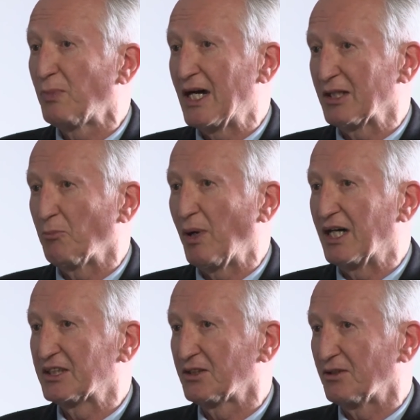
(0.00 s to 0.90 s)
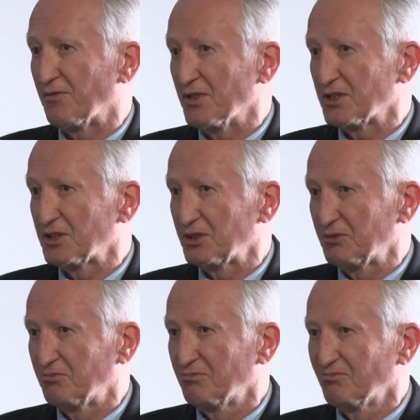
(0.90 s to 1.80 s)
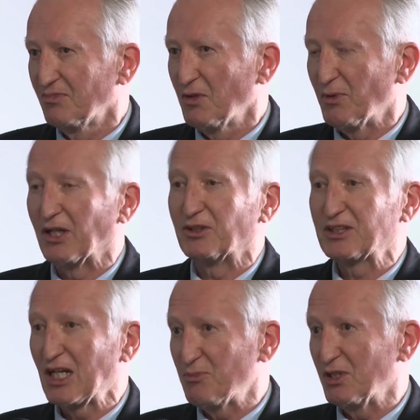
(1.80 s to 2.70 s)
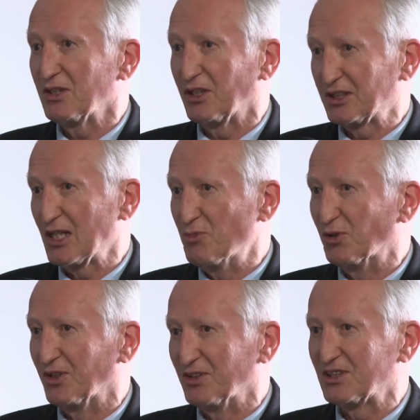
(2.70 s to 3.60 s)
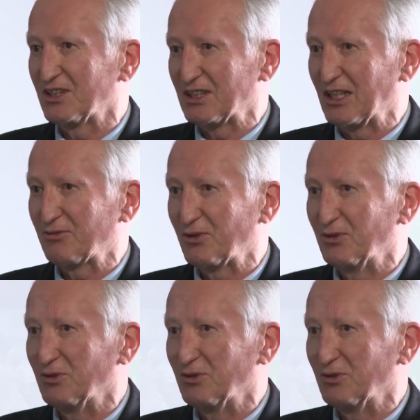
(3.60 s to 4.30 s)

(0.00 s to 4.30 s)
part and parcel of this. But I'll say more on this afternoon.